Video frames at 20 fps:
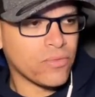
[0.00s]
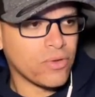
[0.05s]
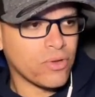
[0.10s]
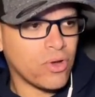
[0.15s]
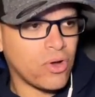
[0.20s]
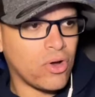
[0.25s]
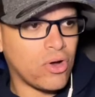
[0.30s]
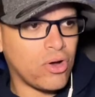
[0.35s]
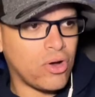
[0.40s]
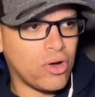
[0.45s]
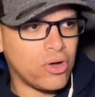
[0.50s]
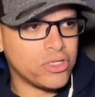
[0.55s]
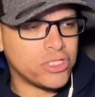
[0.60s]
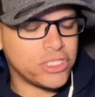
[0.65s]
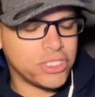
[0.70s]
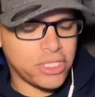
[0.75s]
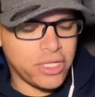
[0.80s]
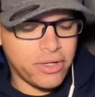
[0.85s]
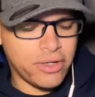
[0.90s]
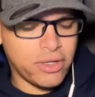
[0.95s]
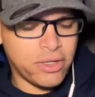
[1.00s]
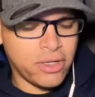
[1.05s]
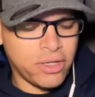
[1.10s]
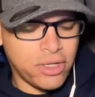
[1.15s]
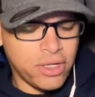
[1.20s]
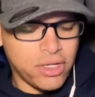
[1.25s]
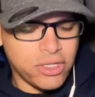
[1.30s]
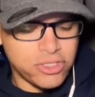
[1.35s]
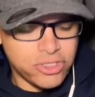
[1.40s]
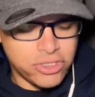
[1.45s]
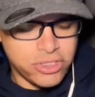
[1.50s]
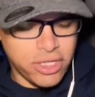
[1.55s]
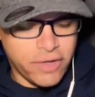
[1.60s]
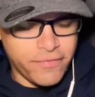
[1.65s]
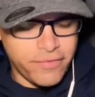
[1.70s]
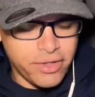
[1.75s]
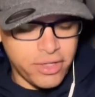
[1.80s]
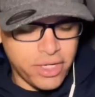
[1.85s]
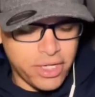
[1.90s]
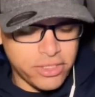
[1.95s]
Oh, she's a, she's having
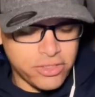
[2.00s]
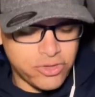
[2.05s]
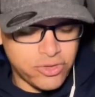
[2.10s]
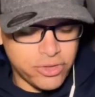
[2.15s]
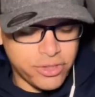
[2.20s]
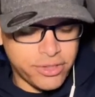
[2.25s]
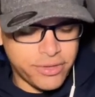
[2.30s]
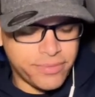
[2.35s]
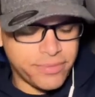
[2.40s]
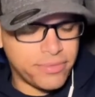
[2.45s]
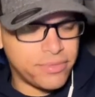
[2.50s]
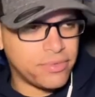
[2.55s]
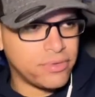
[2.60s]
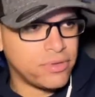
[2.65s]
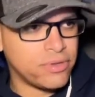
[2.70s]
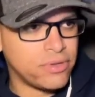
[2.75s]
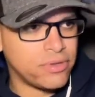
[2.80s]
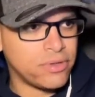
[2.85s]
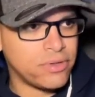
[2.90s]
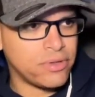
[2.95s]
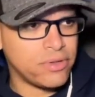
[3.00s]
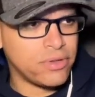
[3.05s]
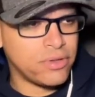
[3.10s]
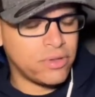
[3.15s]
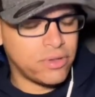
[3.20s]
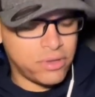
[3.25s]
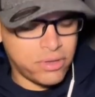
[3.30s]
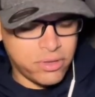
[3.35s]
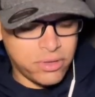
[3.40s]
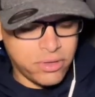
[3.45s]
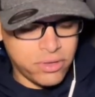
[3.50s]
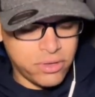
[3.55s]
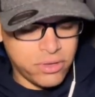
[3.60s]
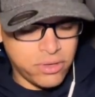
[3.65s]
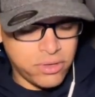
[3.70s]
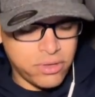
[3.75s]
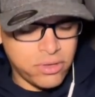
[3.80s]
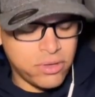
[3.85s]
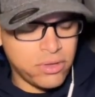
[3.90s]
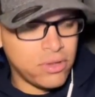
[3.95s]
a nice dream. Time to blow out
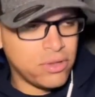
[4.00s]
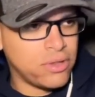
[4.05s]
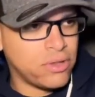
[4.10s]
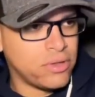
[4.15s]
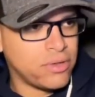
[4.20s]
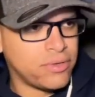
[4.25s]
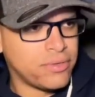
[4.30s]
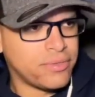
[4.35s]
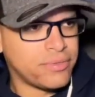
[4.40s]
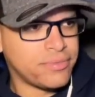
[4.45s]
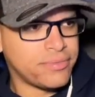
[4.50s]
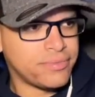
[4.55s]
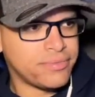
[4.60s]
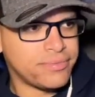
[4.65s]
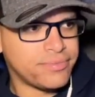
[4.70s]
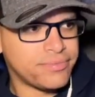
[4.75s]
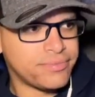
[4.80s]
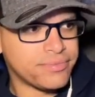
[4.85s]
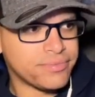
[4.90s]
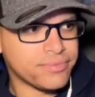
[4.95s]
candles now, okay?